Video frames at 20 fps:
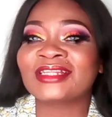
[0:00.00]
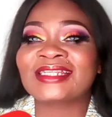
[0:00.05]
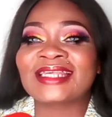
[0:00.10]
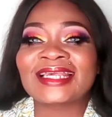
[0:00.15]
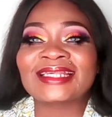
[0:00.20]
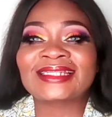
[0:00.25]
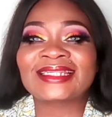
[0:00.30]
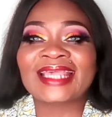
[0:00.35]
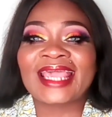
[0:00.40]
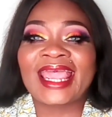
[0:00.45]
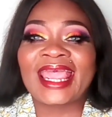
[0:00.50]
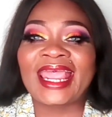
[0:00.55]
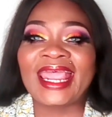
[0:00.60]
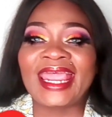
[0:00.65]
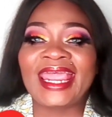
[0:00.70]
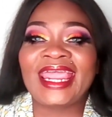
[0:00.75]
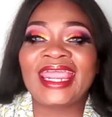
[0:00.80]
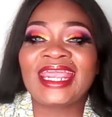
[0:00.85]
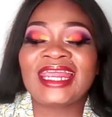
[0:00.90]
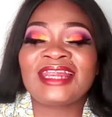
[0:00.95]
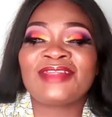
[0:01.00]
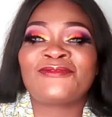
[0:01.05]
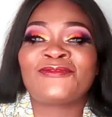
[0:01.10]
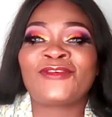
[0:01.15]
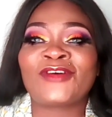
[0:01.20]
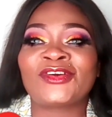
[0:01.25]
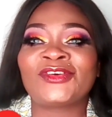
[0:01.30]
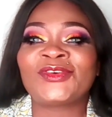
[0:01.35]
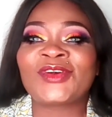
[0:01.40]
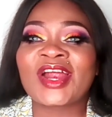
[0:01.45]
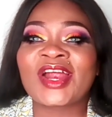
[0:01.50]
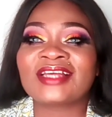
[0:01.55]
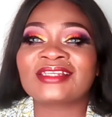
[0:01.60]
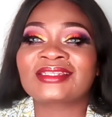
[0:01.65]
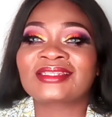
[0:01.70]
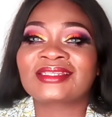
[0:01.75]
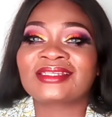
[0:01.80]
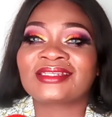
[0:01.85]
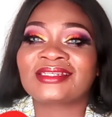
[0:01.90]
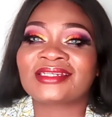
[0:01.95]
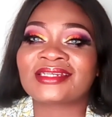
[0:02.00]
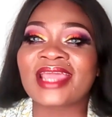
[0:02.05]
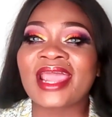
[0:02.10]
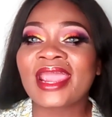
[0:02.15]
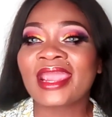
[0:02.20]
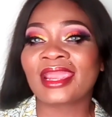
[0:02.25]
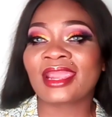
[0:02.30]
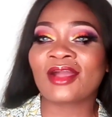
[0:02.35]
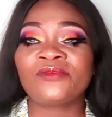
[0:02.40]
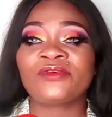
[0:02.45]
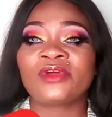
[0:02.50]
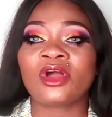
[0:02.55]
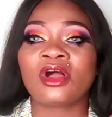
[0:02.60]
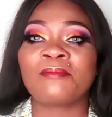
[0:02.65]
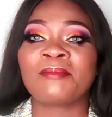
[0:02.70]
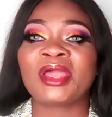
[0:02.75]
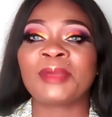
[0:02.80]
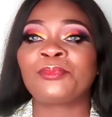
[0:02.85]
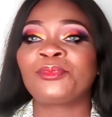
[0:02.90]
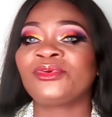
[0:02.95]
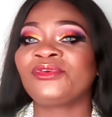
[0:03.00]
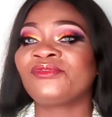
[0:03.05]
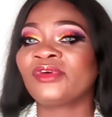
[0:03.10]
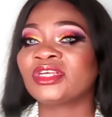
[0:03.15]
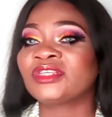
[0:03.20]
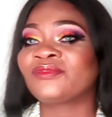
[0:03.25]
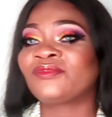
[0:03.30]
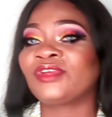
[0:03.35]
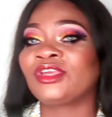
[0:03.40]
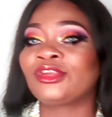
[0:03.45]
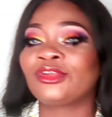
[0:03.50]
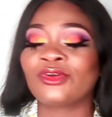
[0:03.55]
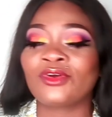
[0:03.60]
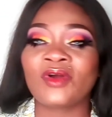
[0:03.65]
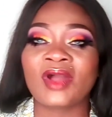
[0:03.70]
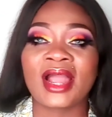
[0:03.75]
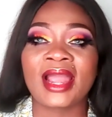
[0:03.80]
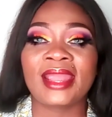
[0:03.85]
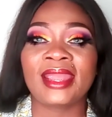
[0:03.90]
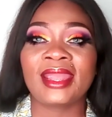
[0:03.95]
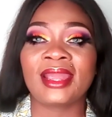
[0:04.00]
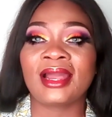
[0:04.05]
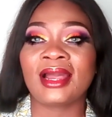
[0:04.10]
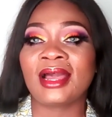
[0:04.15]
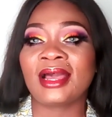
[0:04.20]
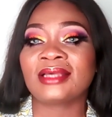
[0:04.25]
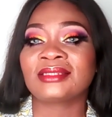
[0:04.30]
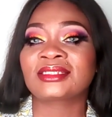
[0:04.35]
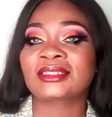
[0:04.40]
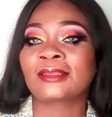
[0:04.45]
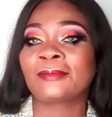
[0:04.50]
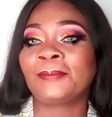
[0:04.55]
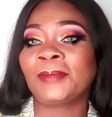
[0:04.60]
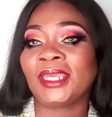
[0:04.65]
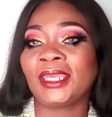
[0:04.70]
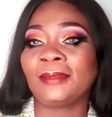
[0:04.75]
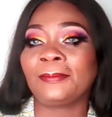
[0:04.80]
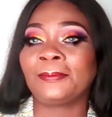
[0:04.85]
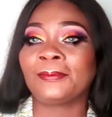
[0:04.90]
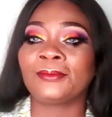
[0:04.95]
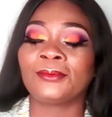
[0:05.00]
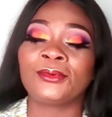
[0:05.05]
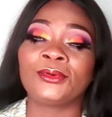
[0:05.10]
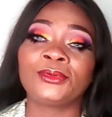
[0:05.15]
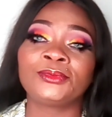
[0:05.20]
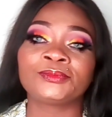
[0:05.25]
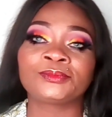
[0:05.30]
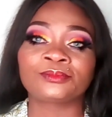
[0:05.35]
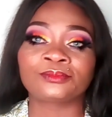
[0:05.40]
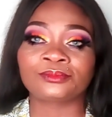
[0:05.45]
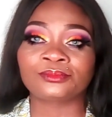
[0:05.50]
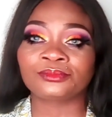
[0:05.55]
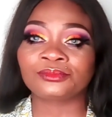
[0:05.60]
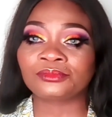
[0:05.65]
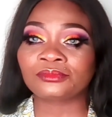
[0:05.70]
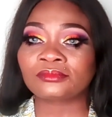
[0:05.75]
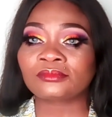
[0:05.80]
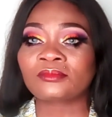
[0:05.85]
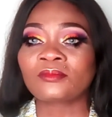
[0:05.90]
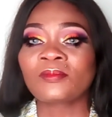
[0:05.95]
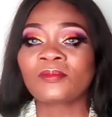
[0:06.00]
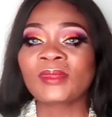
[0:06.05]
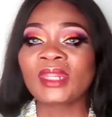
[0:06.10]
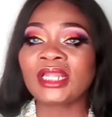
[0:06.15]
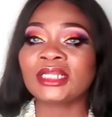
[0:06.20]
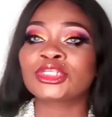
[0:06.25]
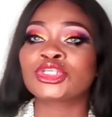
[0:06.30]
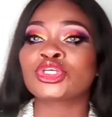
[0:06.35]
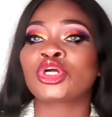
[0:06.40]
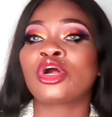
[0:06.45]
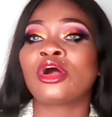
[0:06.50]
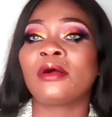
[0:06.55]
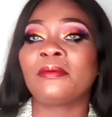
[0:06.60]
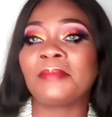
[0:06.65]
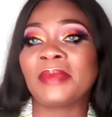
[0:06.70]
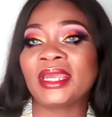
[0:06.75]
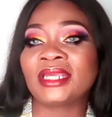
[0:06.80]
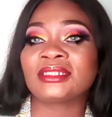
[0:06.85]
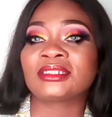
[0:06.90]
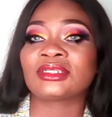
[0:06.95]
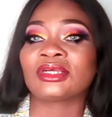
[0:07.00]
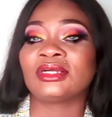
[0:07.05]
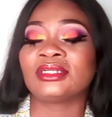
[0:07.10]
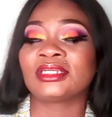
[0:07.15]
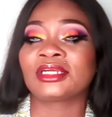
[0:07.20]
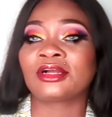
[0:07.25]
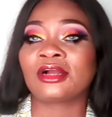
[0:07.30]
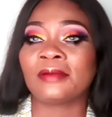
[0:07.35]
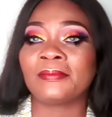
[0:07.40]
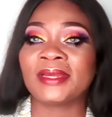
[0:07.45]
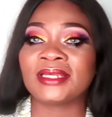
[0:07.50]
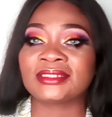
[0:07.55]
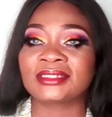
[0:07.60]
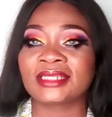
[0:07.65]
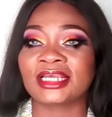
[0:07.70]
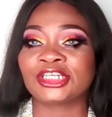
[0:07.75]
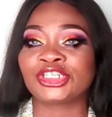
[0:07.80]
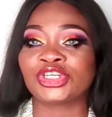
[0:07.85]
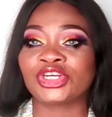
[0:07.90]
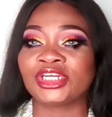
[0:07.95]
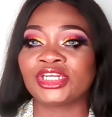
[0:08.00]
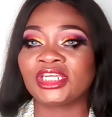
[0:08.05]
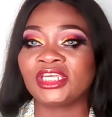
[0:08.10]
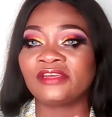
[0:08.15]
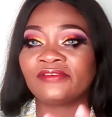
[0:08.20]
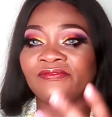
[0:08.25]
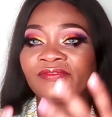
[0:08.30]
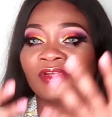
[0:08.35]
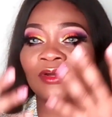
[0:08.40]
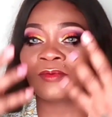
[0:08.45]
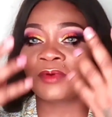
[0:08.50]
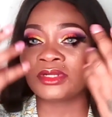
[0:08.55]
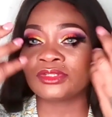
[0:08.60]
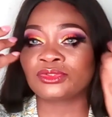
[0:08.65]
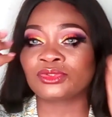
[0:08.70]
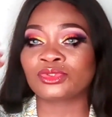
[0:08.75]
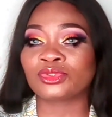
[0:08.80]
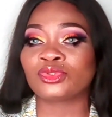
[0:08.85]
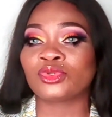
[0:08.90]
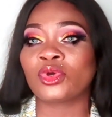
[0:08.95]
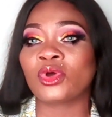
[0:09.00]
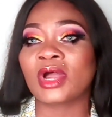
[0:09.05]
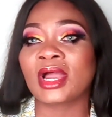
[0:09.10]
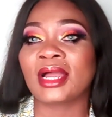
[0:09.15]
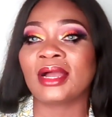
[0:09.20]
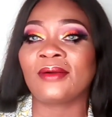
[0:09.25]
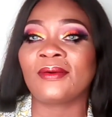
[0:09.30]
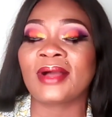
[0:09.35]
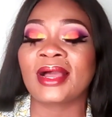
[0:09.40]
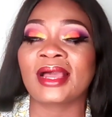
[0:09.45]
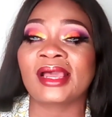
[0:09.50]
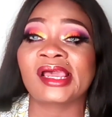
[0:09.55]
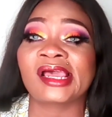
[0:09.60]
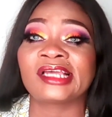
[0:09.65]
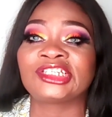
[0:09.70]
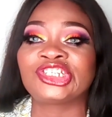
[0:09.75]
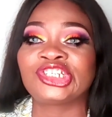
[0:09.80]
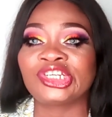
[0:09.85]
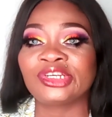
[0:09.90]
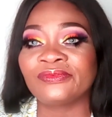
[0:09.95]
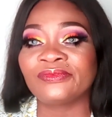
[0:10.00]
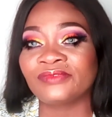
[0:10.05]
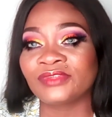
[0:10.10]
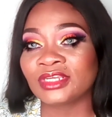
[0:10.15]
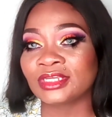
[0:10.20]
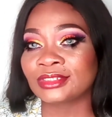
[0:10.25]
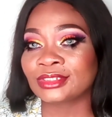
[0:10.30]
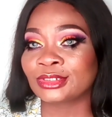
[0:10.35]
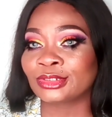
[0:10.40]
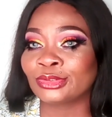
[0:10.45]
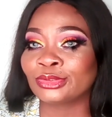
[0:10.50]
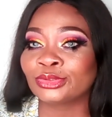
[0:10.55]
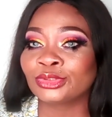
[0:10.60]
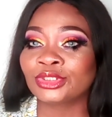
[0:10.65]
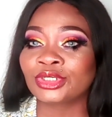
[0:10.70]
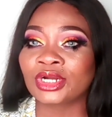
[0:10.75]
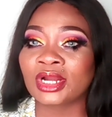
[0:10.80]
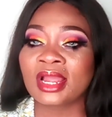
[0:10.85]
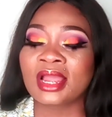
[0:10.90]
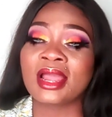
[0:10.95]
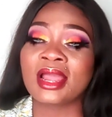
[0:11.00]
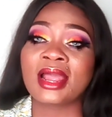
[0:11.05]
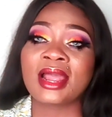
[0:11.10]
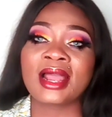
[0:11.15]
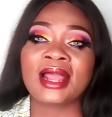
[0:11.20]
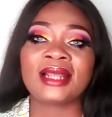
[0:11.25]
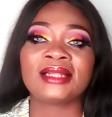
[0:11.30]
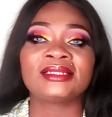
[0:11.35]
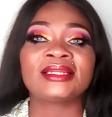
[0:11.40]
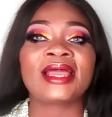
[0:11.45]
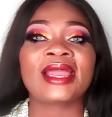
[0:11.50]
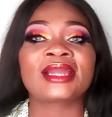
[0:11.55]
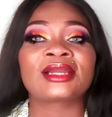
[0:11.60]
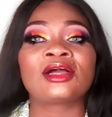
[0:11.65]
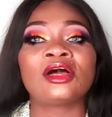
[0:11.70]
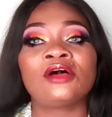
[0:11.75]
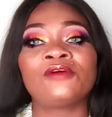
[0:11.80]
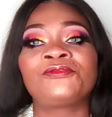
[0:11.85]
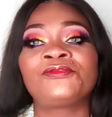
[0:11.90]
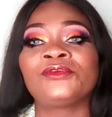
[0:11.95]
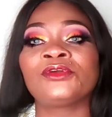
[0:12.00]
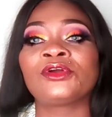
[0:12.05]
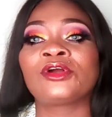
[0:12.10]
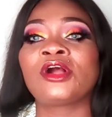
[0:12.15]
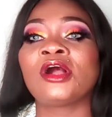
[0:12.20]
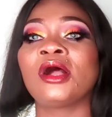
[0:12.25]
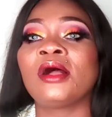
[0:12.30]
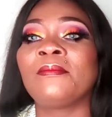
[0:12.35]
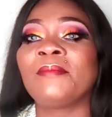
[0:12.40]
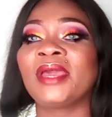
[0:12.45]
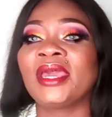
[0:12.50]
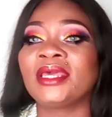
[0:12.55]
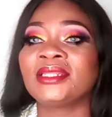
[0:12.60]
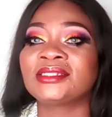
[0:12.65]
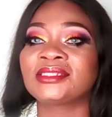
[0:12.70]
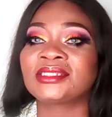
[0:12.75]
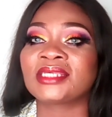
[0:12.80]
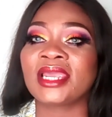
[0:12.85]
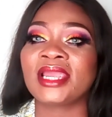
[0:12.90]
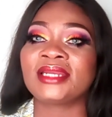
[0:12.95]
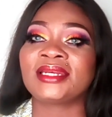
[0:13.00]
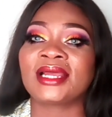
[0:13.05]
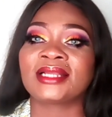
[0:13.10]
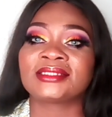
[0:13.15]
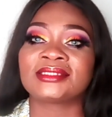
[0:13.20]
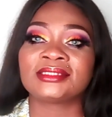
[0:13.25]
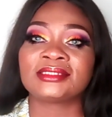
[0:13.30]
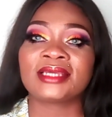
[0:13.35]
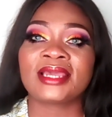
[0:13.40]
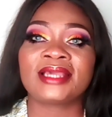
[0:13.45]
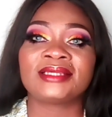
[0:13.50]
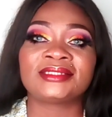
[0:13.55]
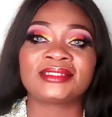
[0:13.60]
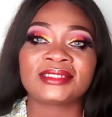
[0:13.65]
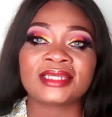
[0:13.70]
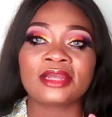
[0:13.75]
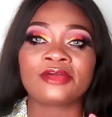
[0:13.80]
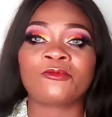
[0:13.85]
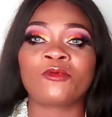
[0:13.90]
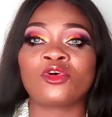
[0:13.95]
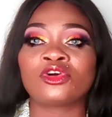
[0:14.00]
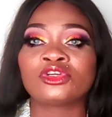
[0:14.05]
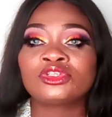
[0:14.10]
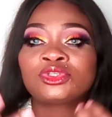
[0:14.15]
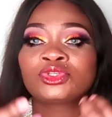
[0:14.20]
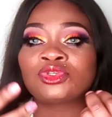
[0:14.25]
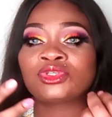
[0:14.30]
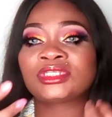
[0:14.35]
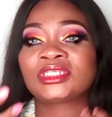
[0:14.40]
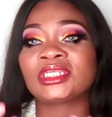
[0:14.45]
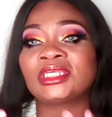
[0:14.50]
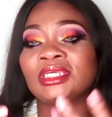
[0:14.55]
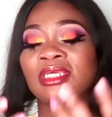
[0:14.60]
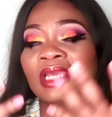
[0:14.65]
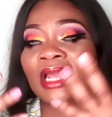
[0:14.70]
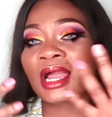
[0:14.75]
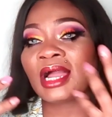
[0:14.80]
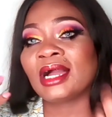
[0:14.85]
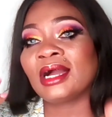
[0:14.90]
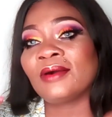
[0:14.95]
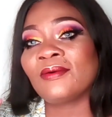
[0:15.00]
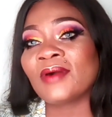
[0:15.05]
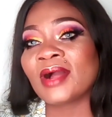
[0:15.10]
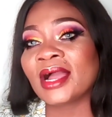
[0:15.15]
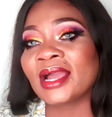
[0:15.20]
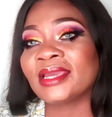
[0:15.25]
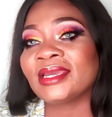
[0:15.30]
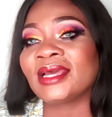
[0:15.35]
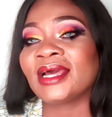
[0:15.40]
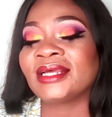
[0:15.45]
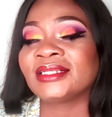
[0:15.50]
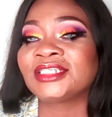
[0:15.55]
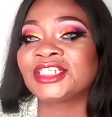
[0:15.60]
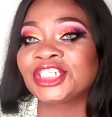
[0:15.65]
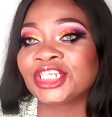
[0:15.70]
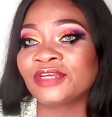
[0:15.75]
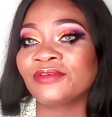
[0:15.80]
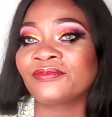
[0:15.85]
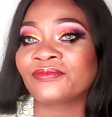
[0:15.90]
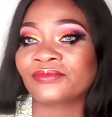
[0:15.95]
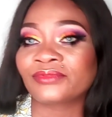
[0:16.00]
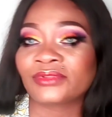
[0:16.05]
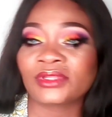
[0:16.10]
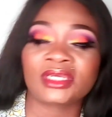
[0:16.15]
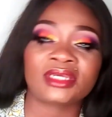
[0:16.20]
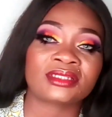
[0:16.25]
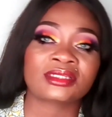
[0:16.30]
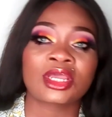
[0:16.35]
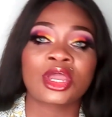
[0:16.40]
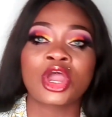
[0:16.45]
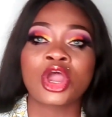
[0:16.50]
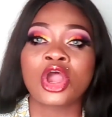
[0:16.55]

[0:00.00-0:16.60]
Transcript: is in for us today? On my previous video, I asked people to comment on the comment section if they want to know how I achieved this look, and I got few comments saying that yes, they want to see how I achieved this.